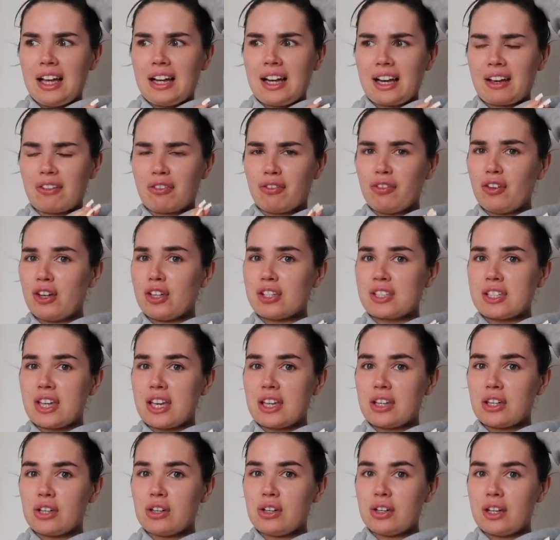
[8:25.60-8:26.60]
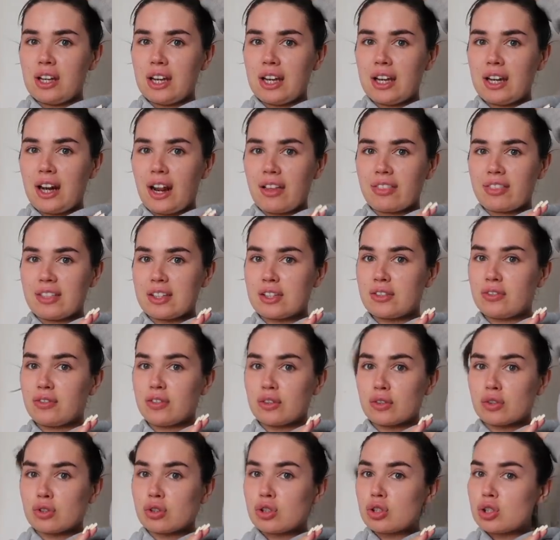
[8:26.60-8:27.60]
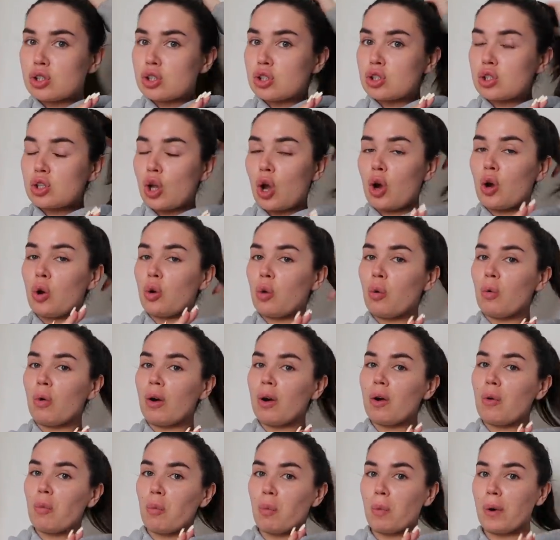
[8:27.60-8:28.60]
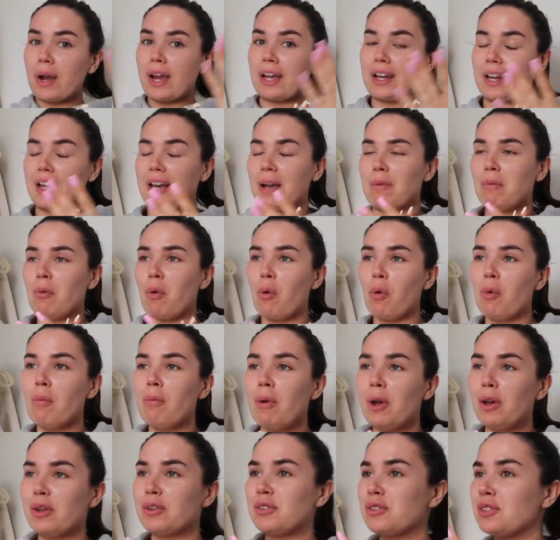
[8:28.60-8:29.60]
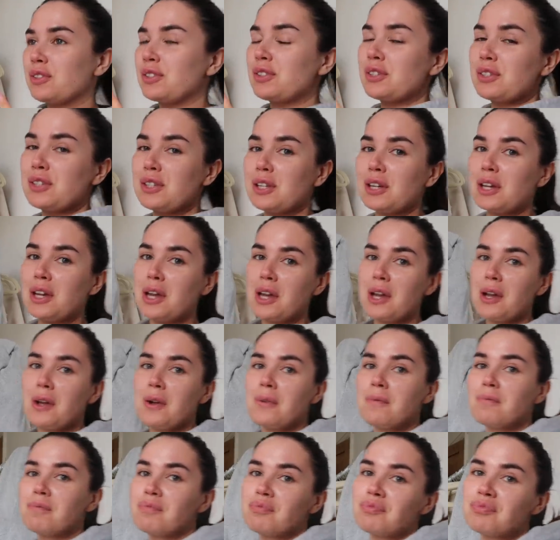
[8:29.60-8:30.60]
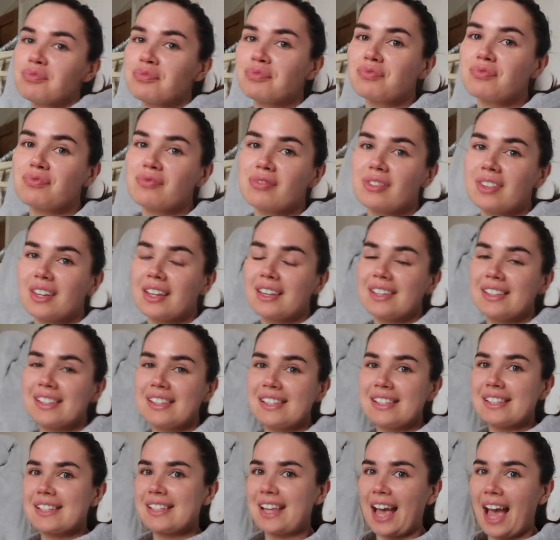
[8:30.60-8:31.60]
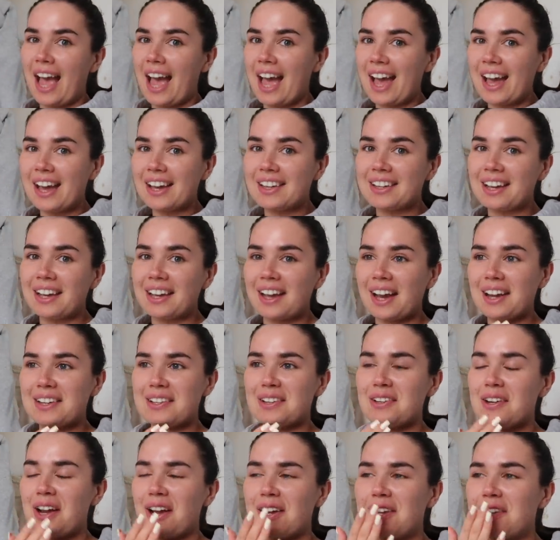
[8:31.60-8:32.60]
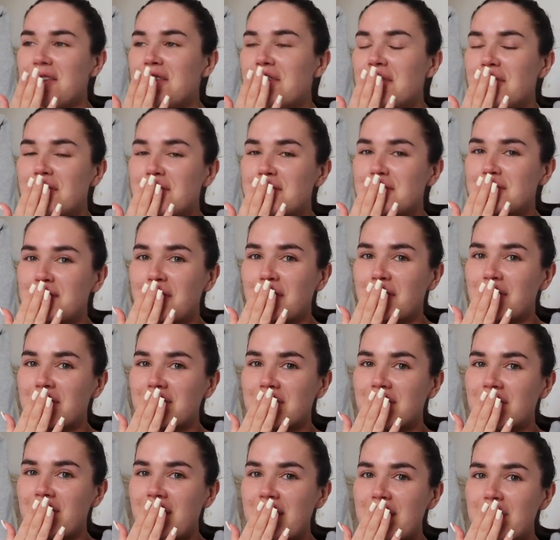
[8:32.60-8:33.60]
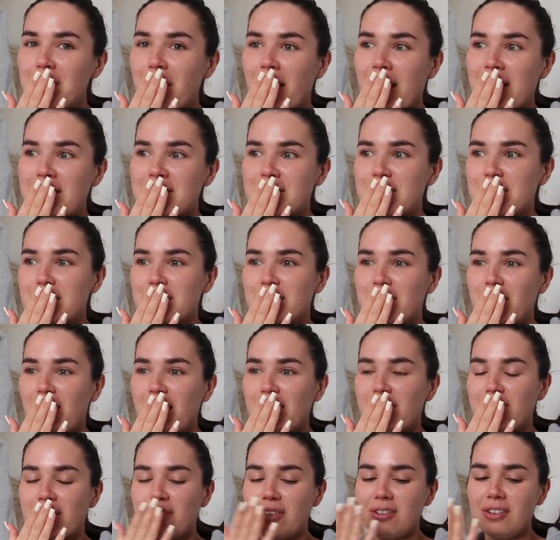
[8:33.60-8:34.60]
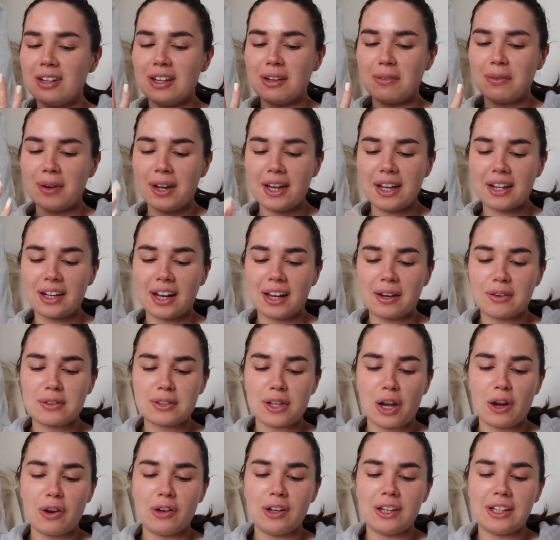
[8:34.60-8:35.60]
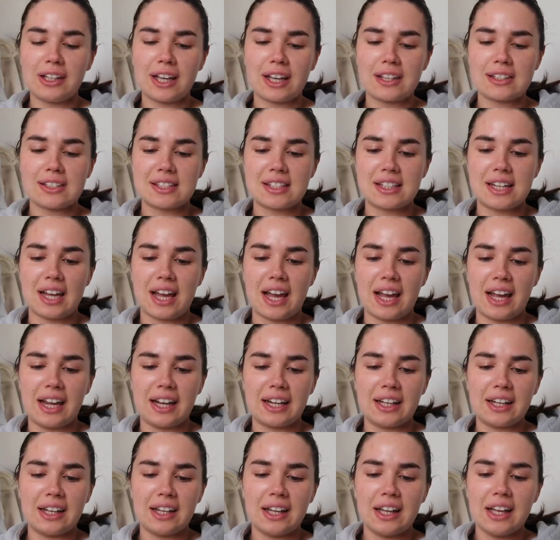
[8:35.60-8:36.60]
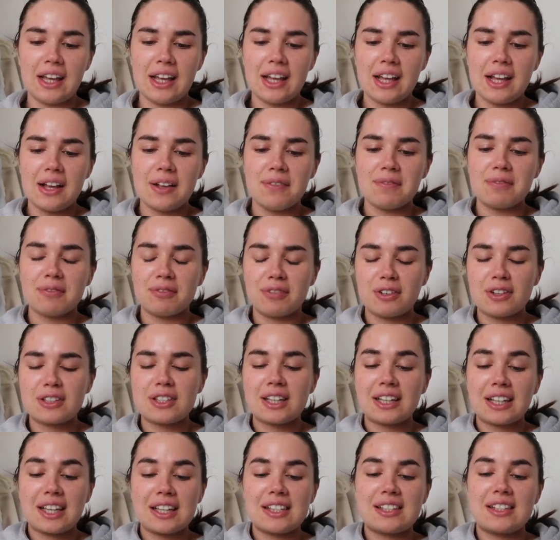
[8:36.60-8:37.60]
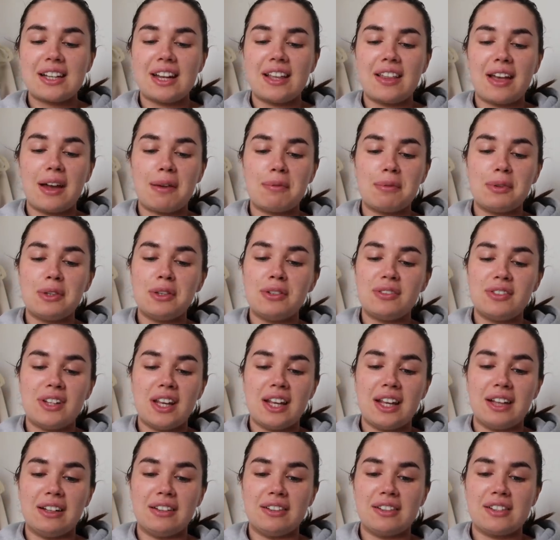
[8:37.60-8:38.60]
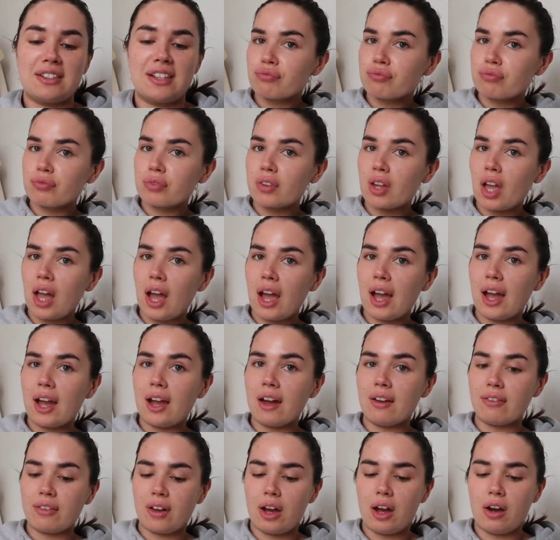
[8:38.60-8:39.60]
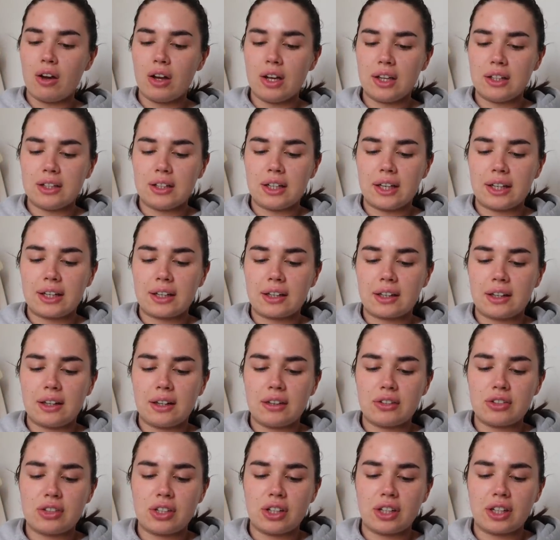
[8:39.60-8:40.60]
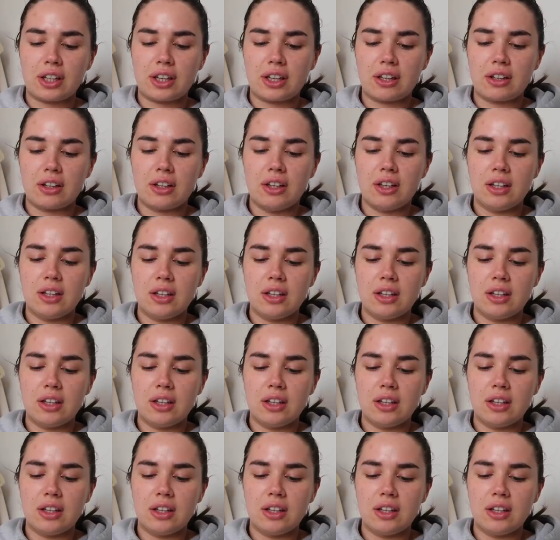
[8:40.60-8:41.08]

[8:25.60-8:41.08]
like, first year uni. Like, this feels so weird. Like, I'm almost scared. Like, I don't know what's wrong with me, but I feel really weird. Like, it was only yesterday. It was like yesterday that I moved in. I have, like, I'll show you.